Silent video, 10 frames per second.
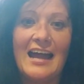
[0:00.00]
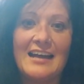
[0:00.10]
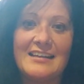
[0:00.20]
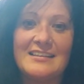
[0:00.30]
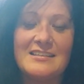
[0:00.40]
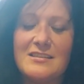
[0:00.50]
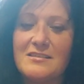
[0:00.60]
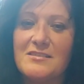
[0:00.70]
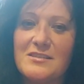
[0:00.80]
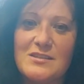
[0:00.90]
and
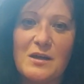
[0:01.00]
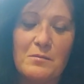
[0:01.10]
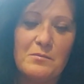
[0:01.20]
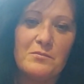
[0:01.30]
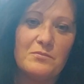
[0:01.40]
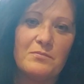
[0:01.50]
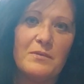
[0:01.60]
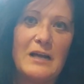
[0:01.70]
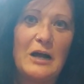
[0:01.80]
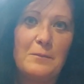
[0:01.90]
some
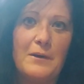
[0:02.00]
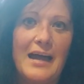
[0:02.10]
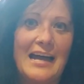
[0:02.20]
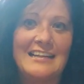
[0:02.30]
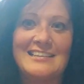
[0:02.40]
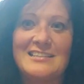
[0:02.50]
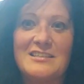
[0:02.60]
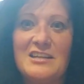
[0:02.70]
come and